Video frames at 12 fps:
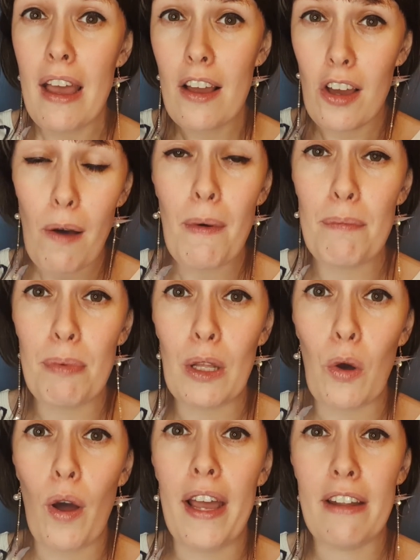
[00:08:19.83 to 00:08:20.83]
comment
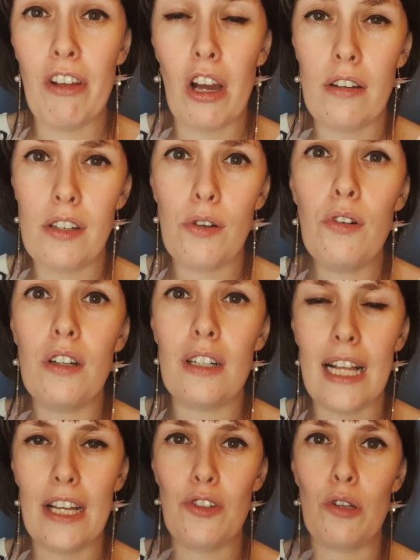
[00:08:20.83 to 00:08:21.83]
below, and if you're on the Google
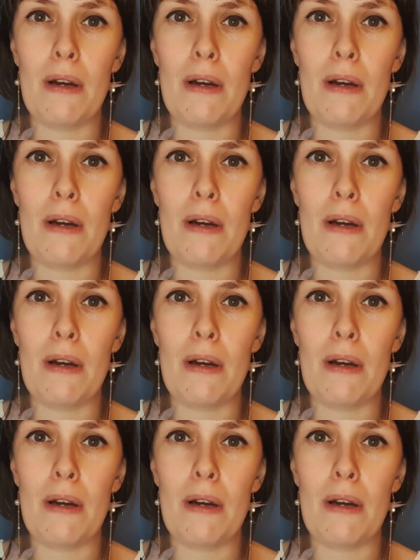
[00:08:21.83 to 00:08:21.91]
Classroom,